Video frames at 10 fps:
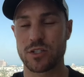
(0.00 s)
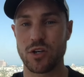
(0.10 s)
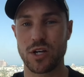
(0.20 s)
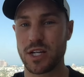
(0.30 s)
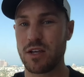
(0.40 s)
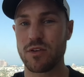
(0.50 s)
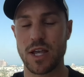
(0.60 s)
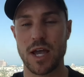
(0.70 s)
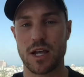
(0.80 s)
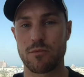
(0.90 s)
So you could even
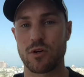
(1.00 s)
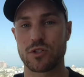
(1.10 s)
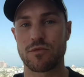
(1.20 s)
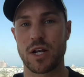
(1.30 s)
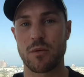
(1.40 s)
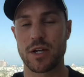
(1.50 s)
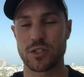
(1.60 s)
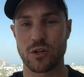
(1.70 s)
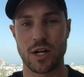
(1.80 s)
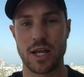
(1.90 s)
get a commercial
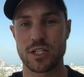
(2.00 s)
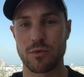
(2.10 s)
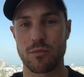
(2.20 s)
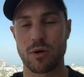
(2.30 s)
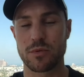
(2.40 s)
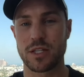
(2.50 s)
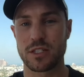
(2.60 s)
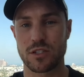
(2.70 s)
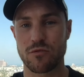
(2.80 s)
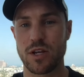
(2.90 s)
valuation on an HMO property
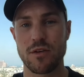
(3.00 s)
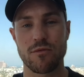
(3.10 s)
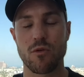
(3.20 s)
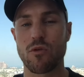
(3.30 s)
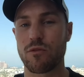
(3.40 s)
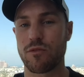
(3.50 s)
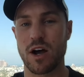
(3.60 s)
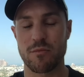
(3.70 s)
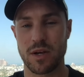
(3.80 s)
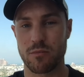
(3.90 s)
that's three, four or
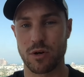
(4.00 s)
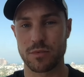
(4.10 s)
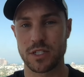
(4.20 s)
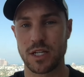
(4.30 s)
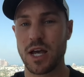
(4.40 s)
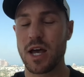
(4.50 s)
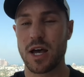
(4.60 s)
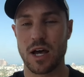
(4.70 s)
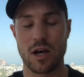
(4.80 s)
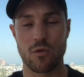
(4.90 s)
five bed property
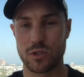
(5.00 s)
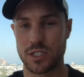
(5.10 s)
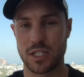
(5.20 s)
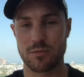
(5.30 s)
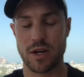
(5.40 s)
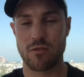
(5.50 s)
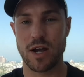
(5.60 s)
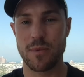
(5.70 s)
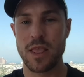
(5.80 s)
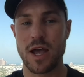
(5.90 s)
or six bed,
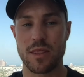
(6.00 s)
right?